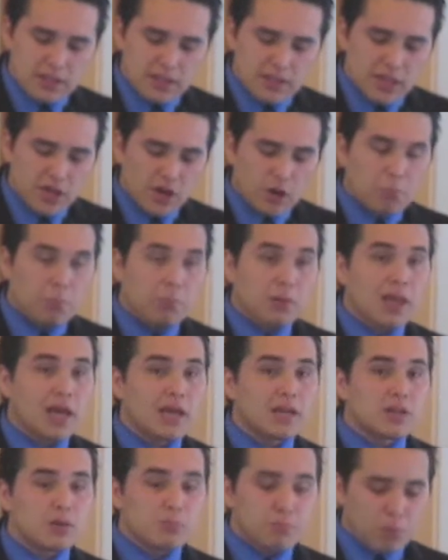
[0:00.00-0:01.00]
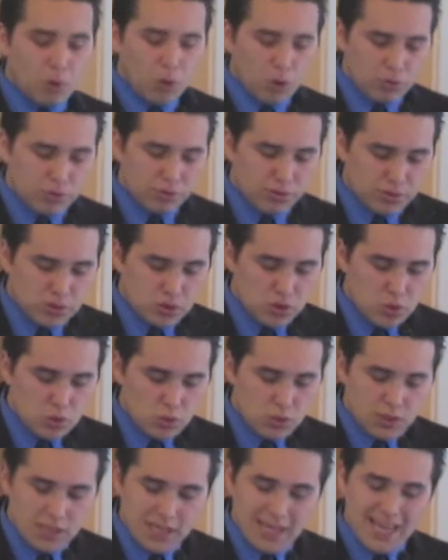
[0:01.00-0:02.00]
they are blinded both
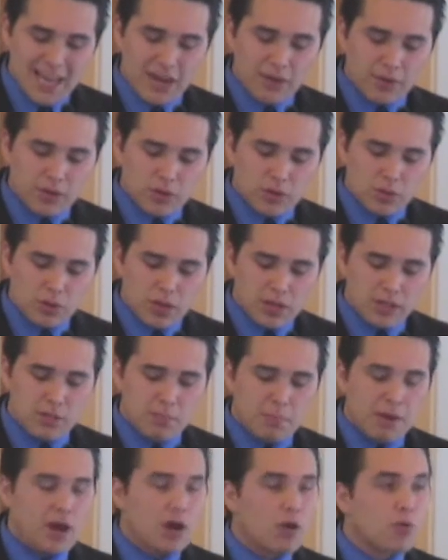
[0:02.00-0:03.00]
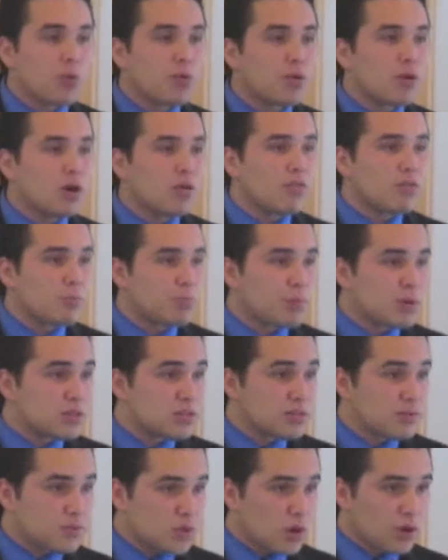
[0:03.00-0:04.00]
to the character and the power of the
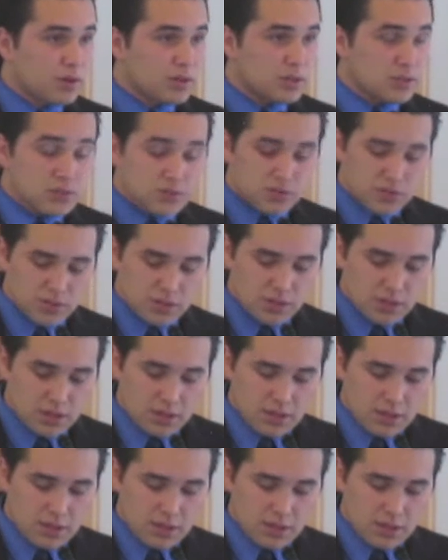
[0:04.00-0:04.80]
prince of darkness.